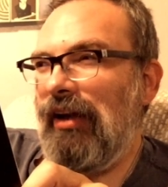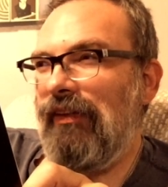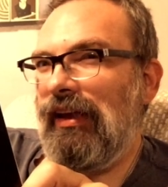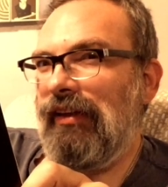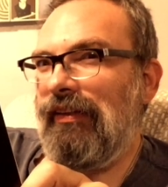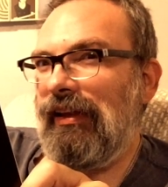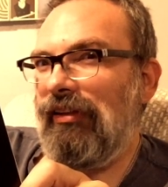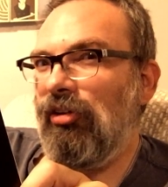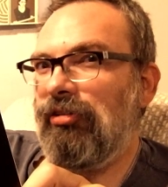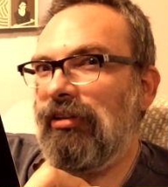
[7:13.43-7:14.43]
they
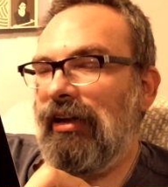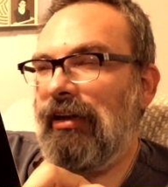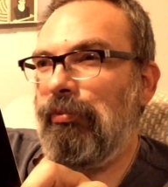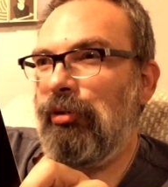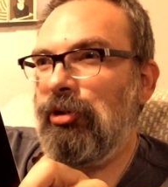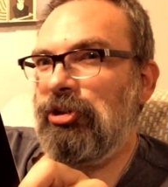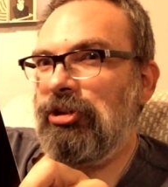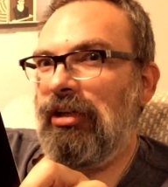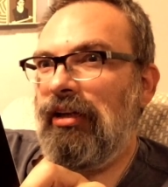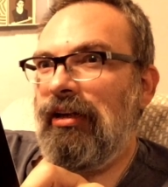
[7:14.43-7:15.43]
look to kind of
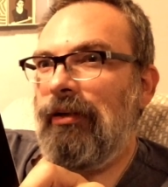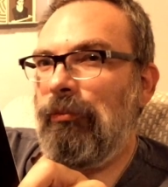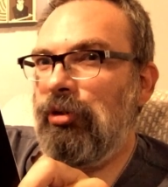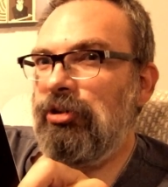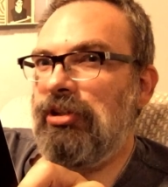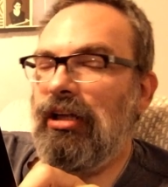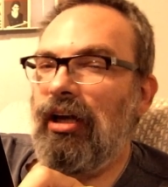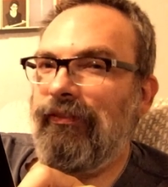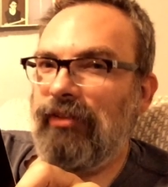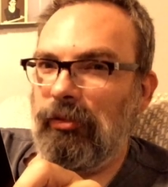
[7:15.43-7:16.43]
push the
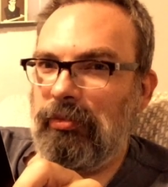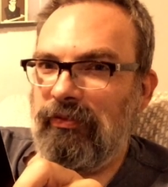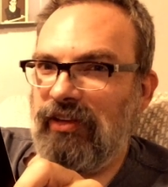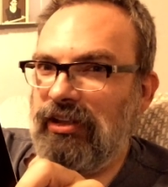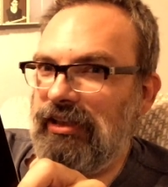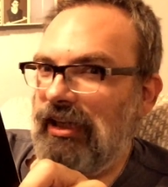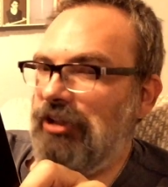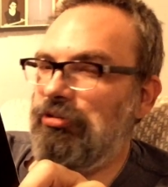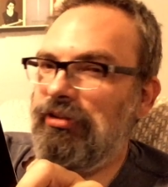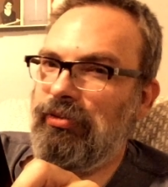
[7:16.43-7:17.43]
envelope in very
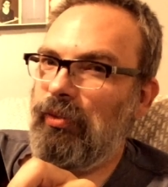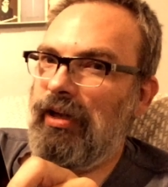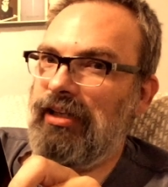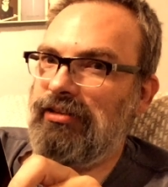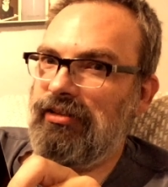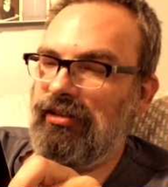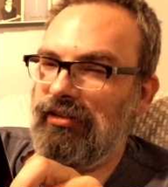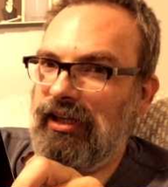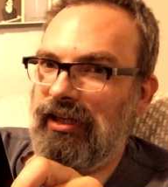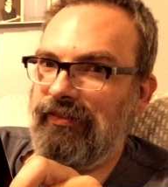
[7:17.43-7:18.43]
dangerous ways in their
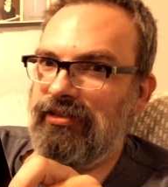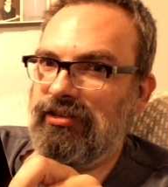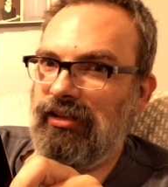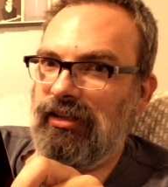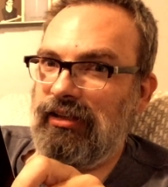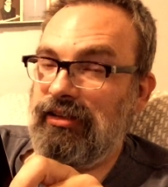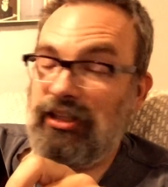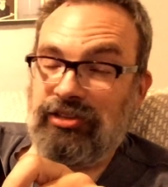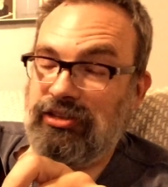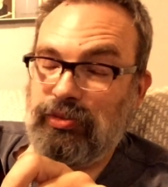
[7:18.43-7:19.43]
lives.
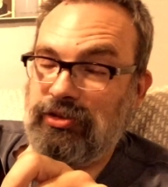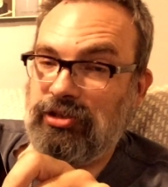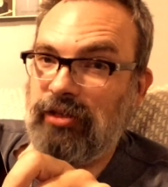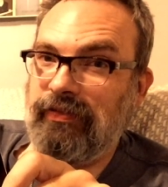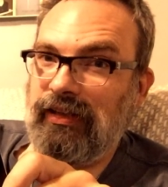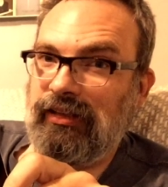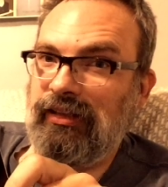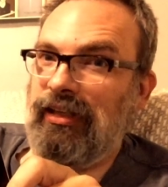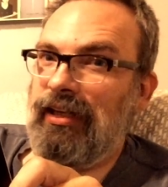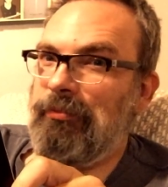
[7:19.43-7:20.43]
Not just with surfing,
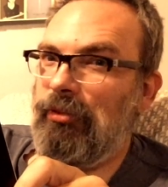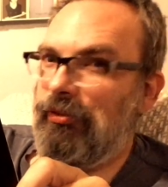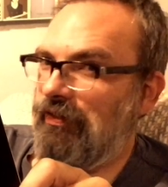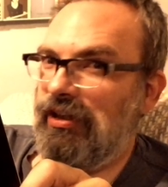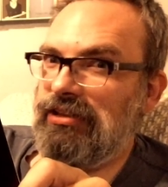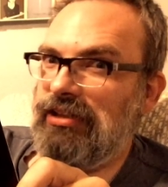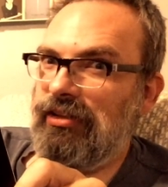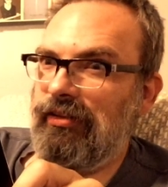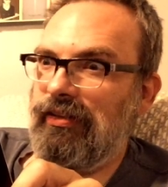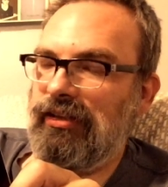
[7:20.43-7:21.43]
but with various
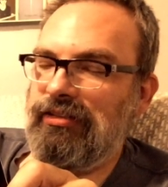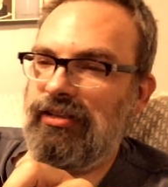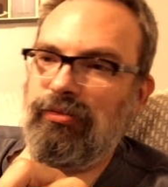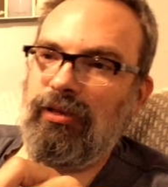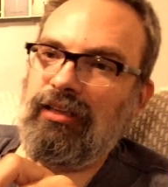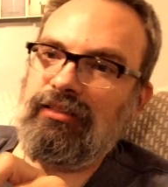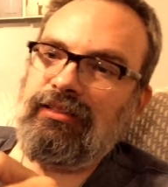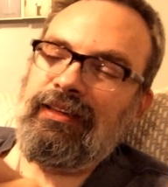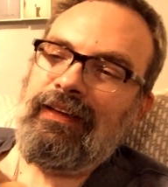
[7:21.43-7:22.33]
other things as well.